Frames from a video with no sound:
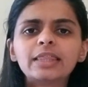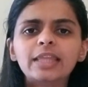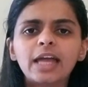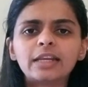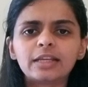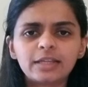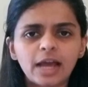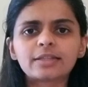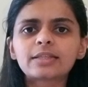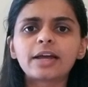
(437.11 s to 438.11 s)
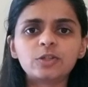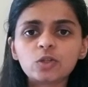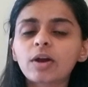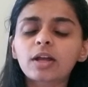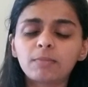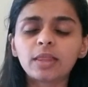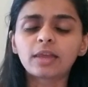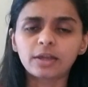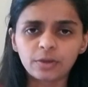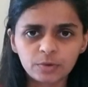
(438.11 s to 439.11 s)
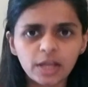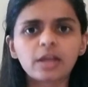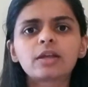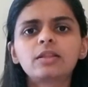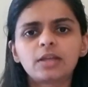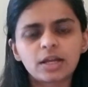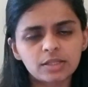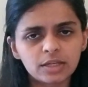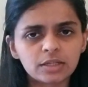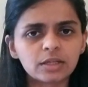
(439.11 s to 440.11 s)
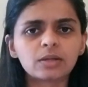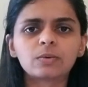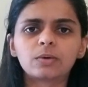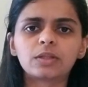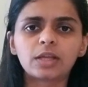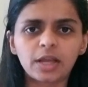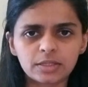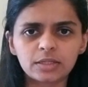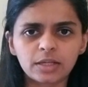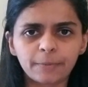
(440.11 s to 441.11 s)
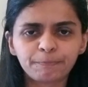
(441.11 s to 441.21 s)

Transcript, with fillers: then yes, I do recommend that you take the SAT or the ACT.